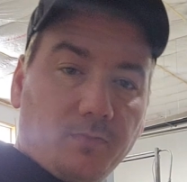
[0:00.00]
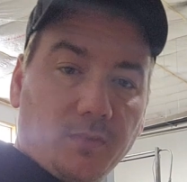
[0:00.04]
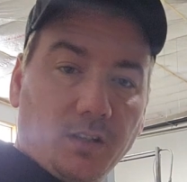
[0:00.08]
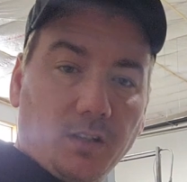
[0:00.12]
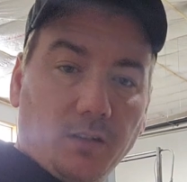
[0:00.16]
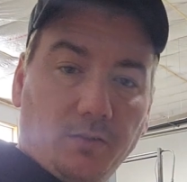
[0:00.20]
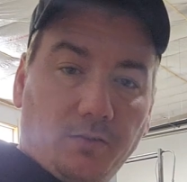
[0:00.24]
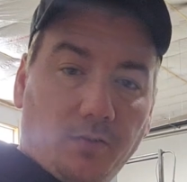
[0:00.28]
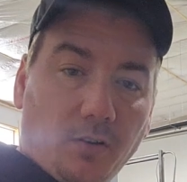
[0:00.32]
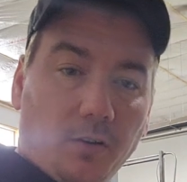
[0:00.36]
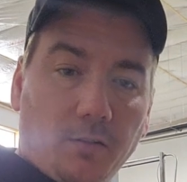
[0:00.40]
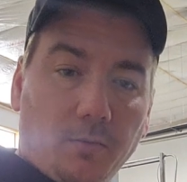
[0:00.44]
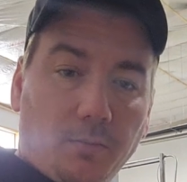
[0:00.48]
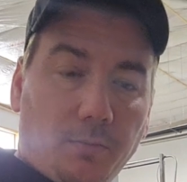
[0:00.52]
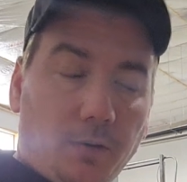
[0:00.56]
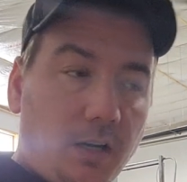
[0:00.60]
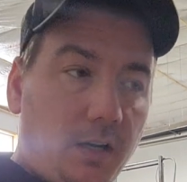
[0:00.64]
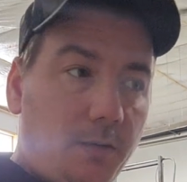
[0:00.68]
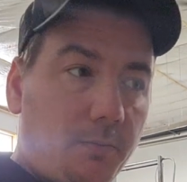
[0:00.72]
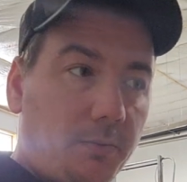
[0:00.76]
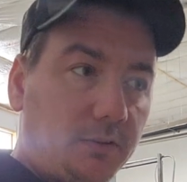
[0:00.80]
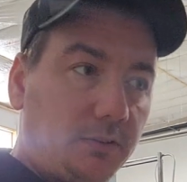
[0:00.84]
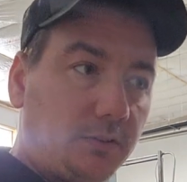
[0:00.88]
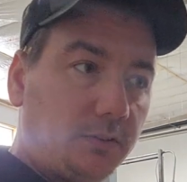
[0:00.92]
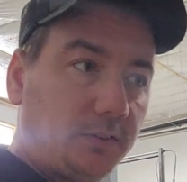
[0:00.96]
the front of the
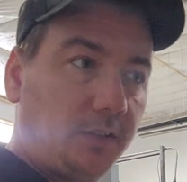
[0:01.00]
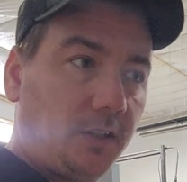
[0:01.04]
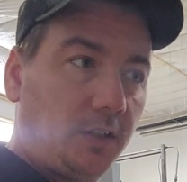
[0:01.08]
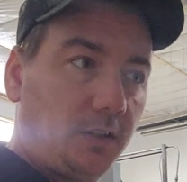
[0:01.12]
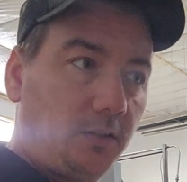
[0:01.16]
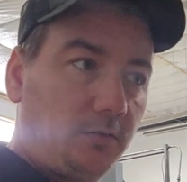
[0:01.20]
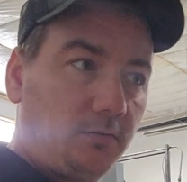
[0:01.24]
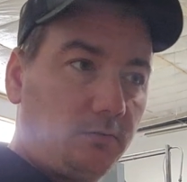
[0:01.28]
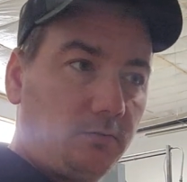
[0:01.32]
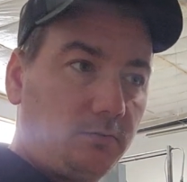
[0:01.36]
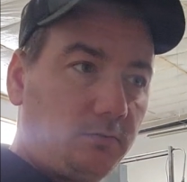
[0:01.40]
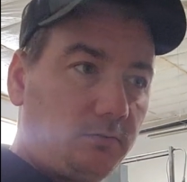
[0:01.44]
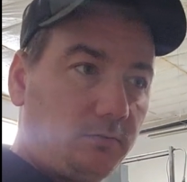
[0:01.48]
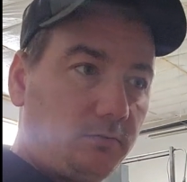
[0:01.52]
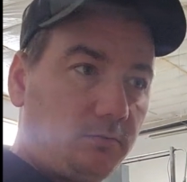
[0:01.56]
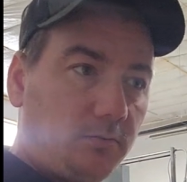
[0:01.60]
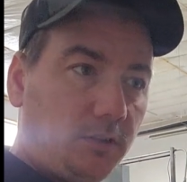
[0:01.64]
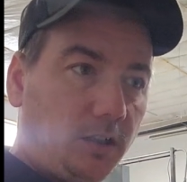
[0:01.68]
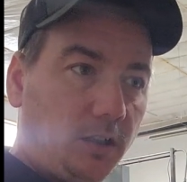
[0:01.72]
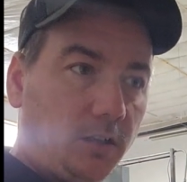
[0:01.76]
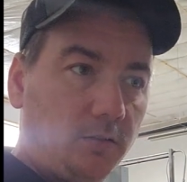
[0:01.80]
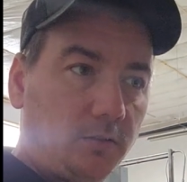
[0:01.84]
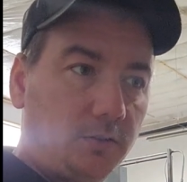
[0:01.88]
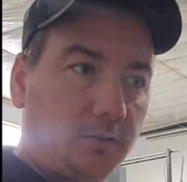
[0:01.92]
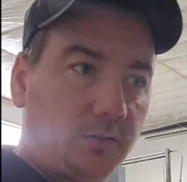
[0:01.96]
pipe and just hit,
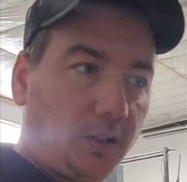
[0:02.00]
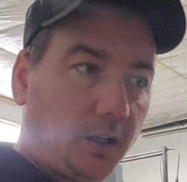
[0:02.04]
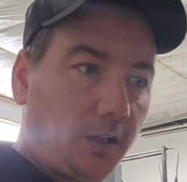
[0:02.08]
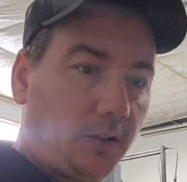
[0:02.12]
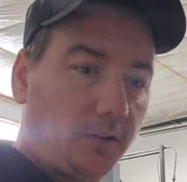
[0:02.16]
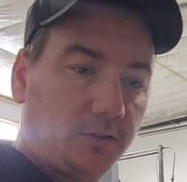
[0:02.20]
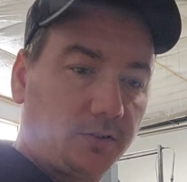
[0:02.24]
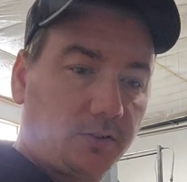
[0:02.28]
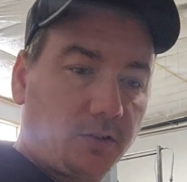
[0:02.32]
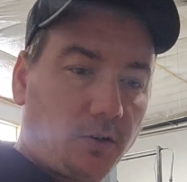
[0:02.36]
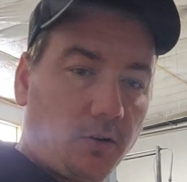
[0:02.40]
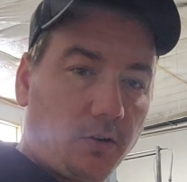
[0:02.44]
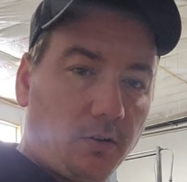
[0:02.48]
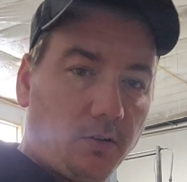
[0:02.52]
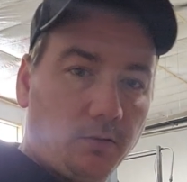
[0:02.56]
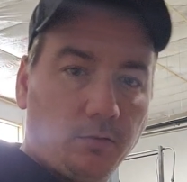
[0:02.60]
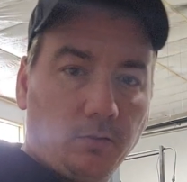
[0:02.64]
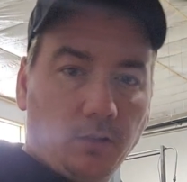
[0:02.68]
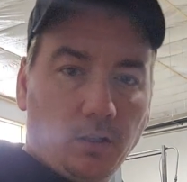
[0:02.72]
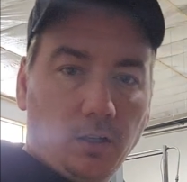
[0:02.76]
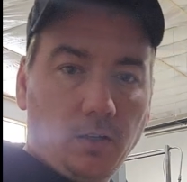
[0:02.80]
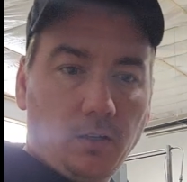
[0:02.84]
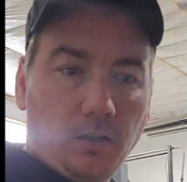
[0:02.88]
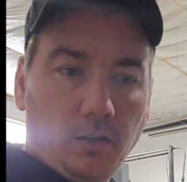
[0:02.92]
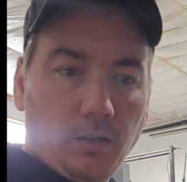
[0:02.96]
you know, cycle start. And
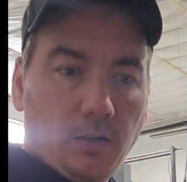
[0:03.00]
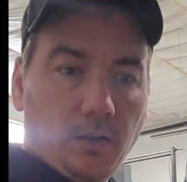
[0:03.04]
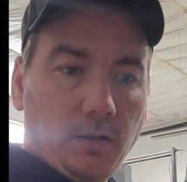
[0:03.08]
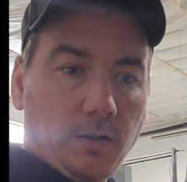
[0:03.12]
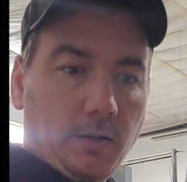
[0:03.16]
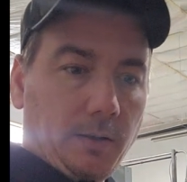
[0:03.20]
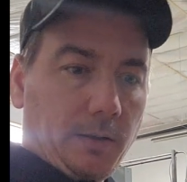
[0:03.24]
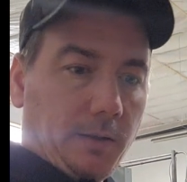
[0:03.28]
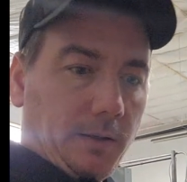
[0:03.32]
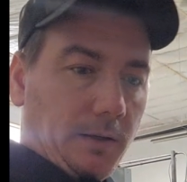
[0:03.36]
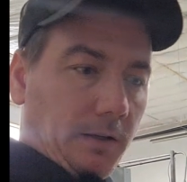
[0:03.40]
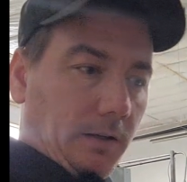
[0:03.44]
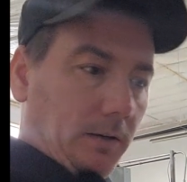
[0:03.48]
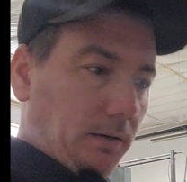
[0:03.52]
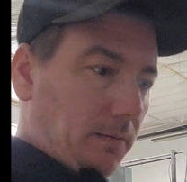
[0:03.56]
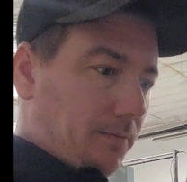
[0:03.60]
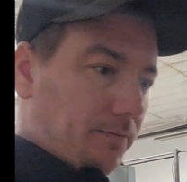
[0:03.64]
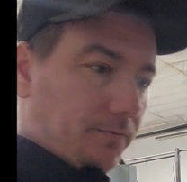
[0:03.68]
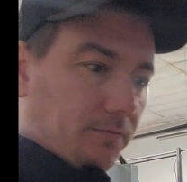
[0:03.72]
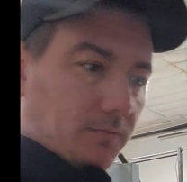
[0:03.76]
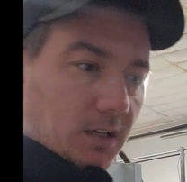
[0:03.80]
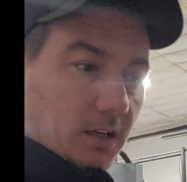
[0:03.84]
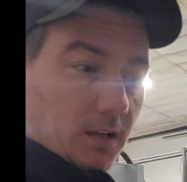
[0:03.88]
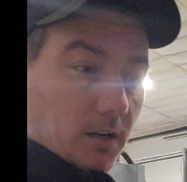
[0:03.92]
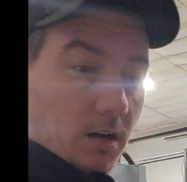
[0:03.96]

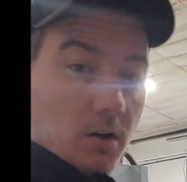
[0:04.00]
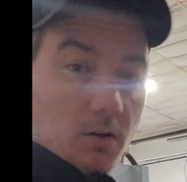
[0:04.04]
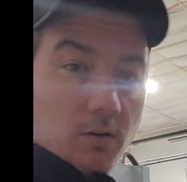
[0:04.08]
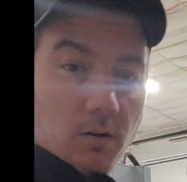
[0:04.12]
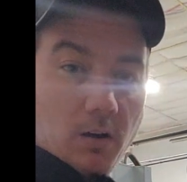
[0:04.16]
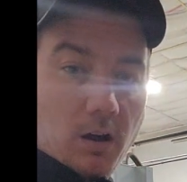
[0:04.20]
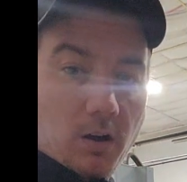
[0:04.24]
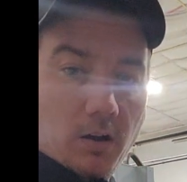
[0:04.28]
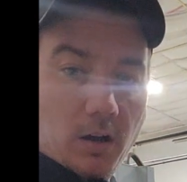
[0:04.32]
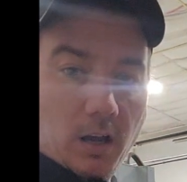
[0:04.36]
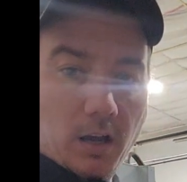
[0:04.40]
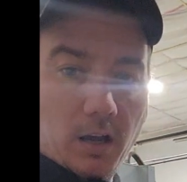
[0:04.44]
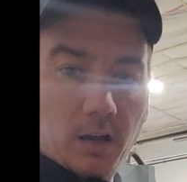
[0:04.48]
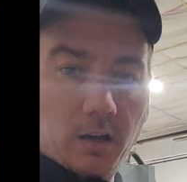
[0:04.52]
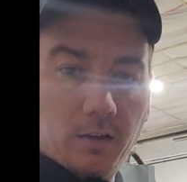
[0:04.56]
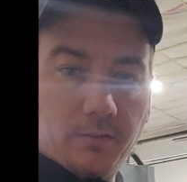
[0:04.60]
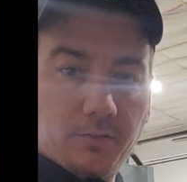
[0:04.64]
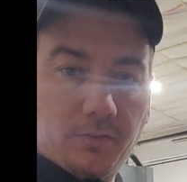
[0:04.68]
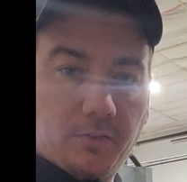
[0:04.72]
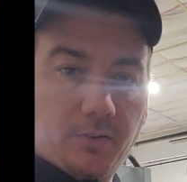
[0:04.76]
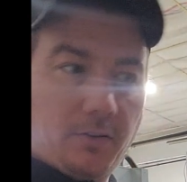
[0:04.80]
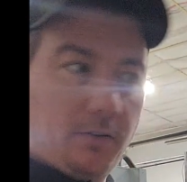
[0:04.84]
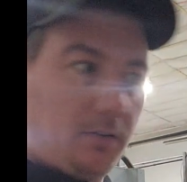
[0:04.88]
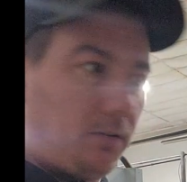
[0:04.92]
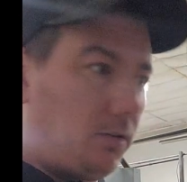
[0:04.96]
there you go. I'll
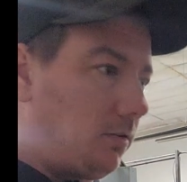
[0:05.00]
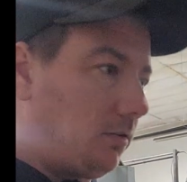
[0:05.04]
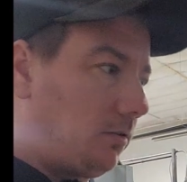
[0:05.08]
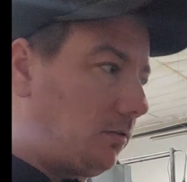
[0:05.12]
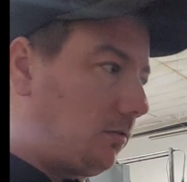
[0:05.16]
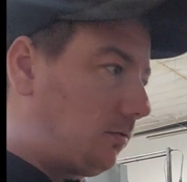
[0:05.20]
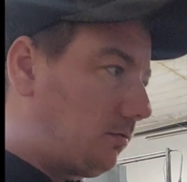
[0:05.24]
have